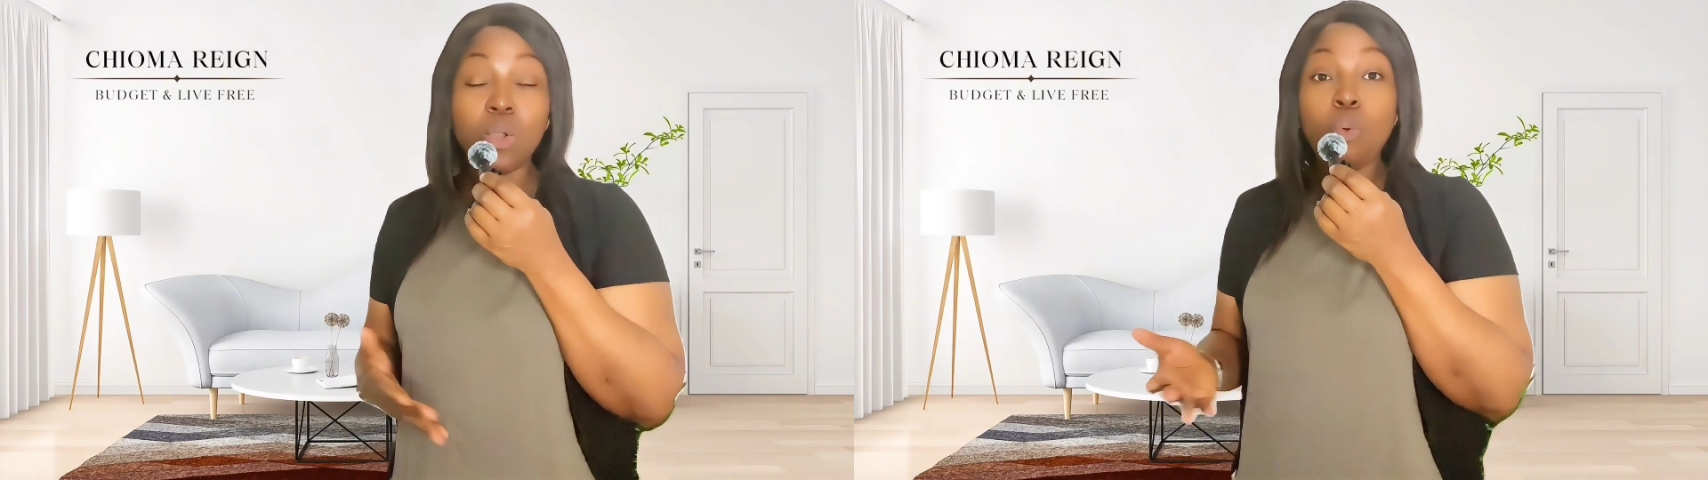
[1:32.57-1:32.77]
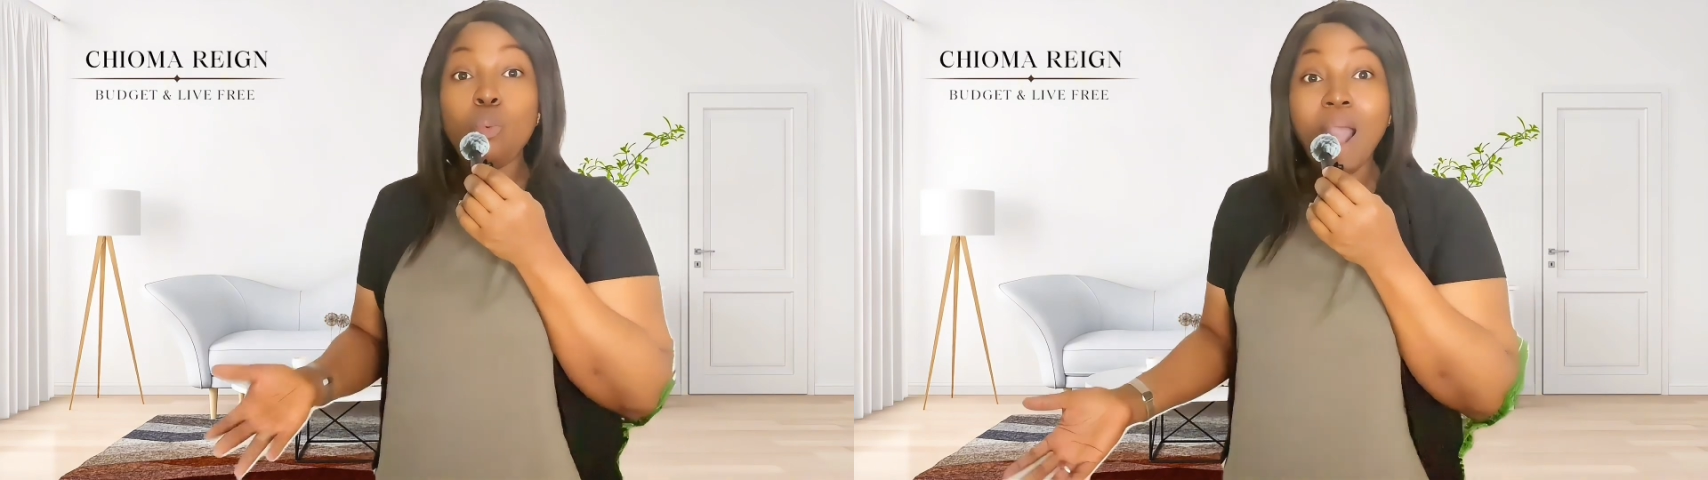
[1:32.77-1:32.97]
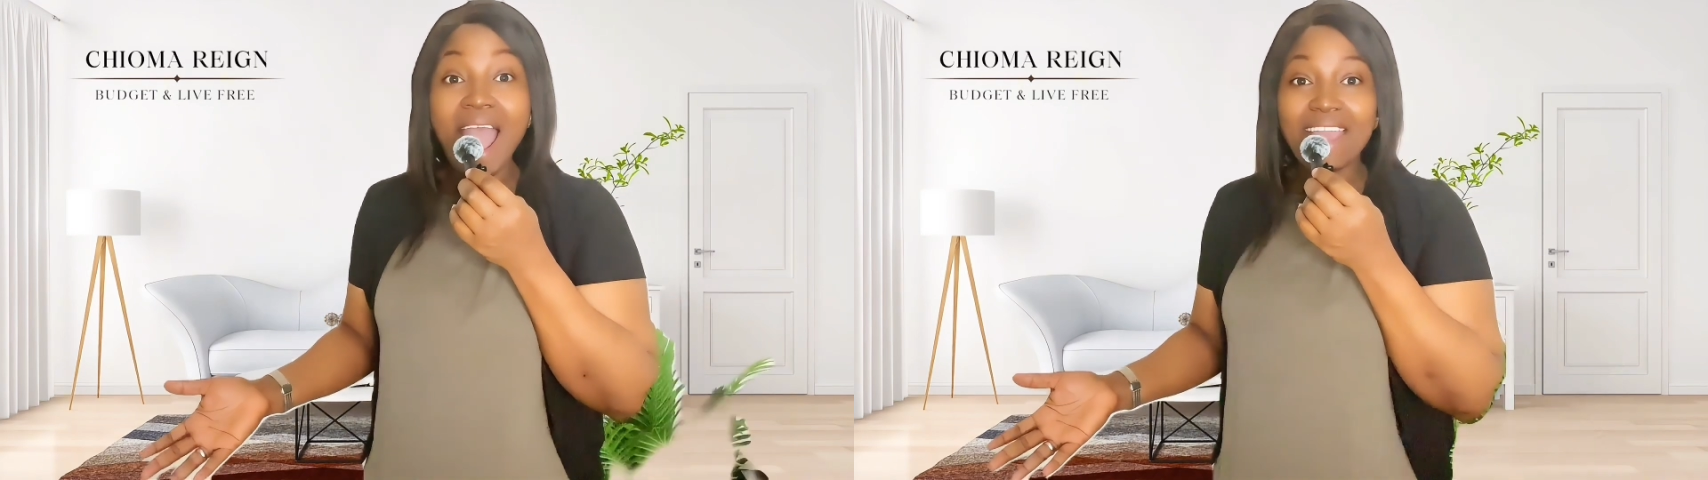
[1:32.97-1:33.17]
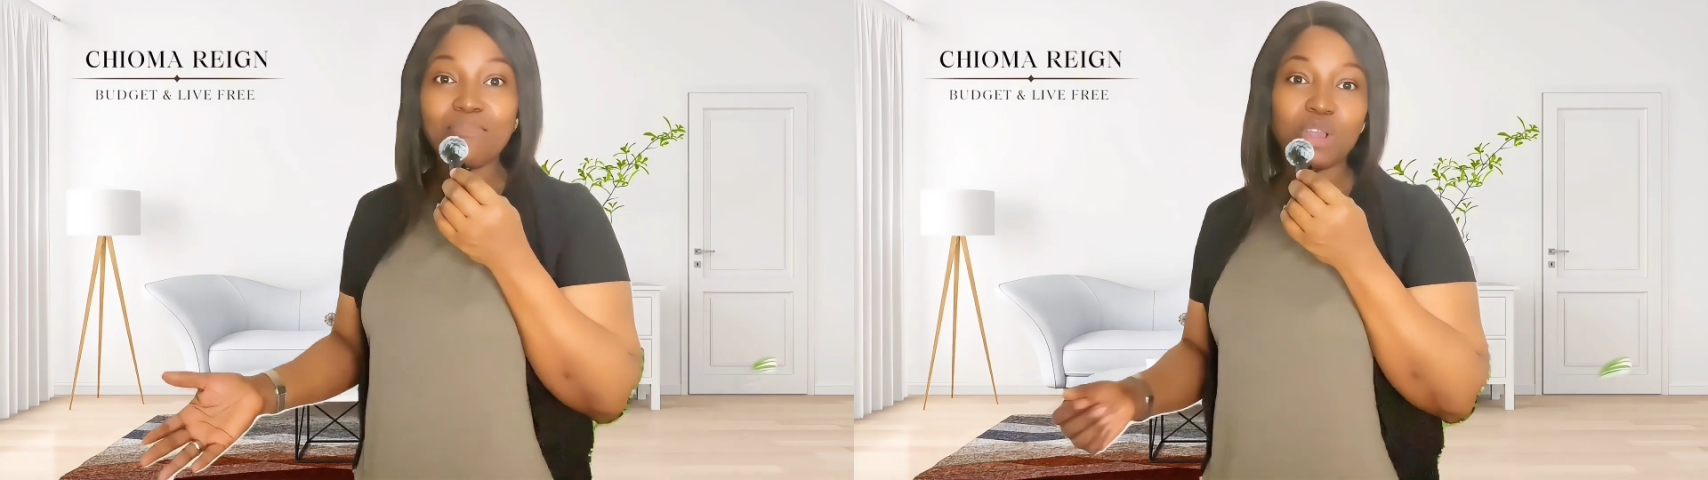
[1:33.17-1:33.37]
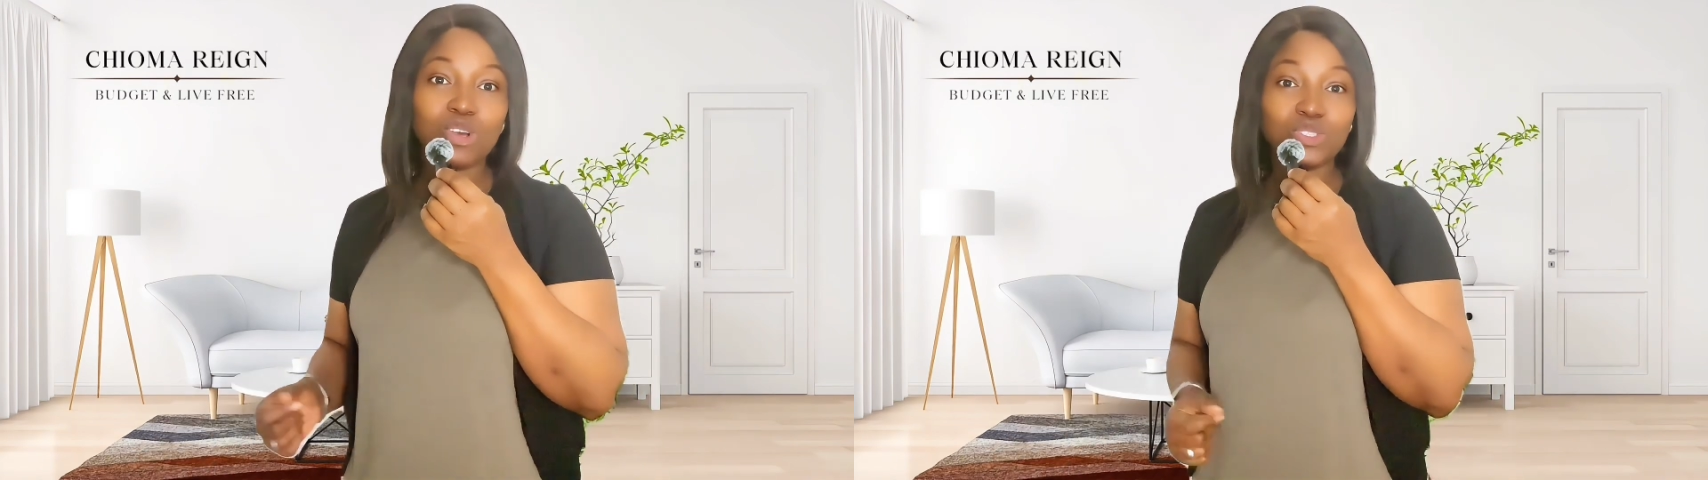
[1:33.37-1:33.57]
Why?
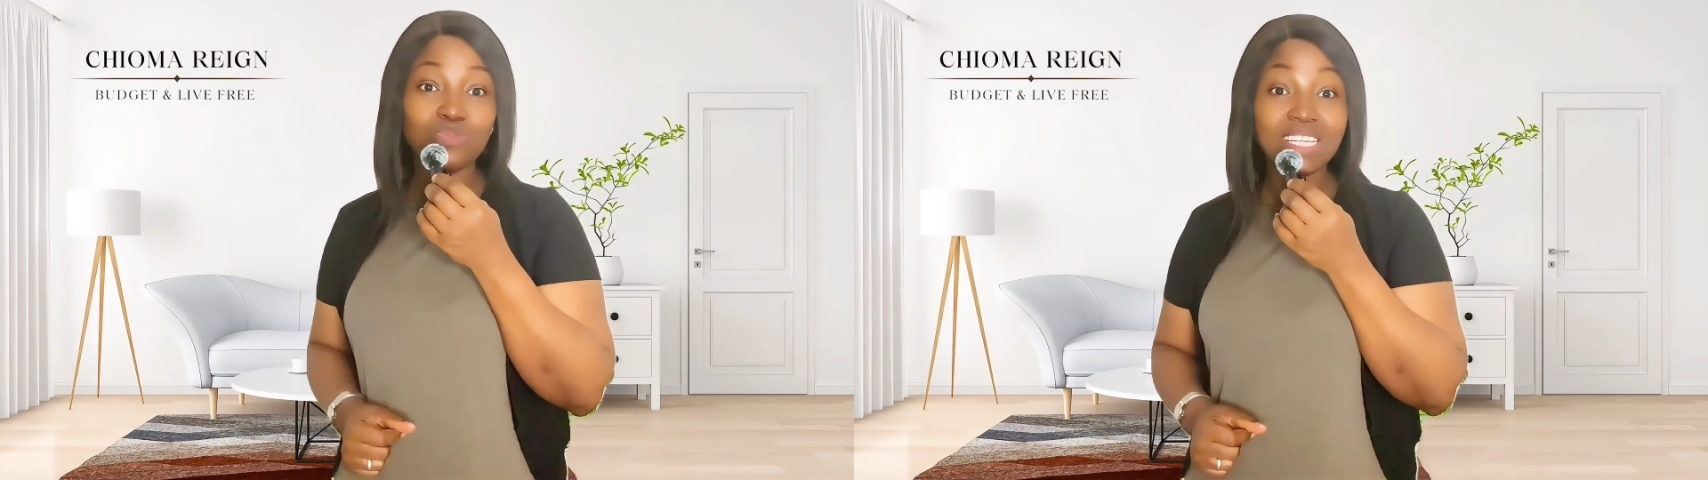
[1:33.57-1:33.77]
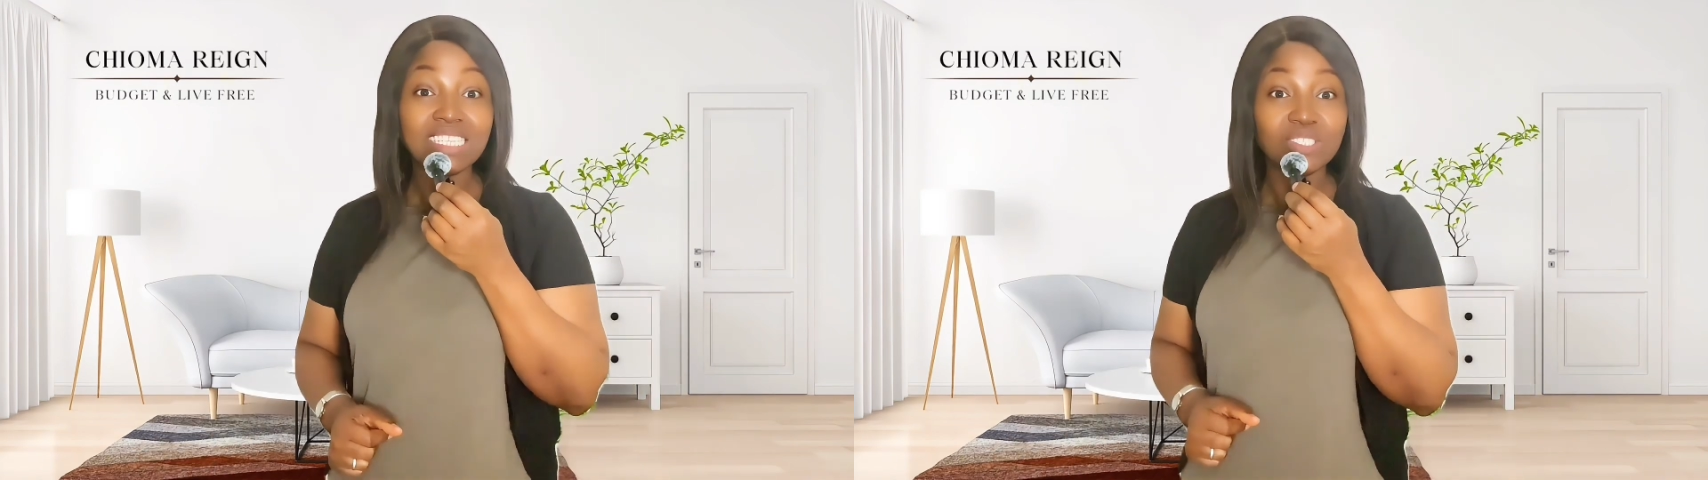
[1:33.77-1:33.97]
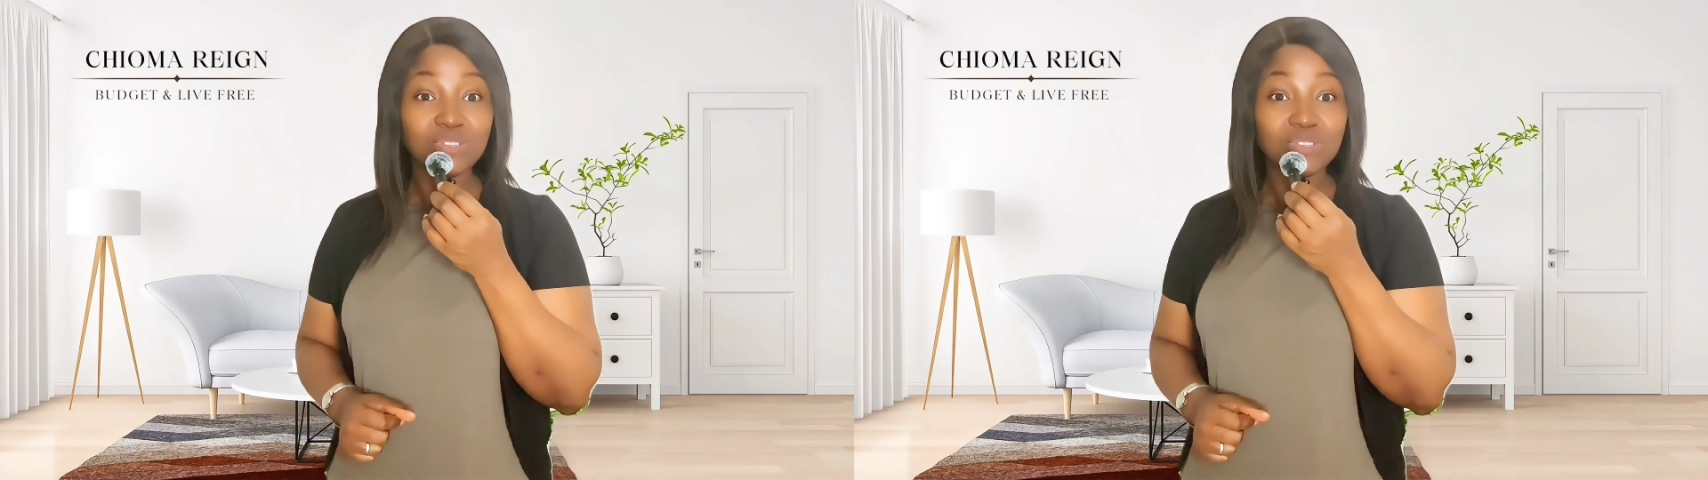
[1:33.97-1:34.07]
Because Reddit